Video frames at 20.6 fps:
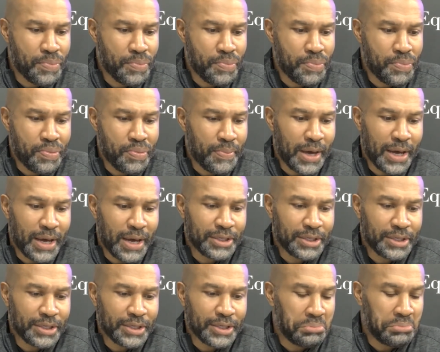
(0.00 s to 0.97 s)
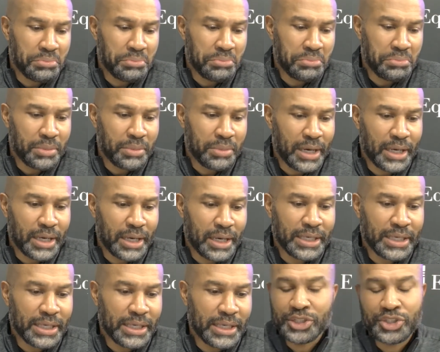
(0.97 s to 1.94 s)
know, yeah, I'm not
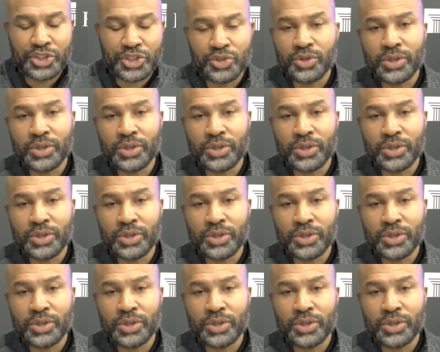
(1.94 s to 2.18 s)
sure, like,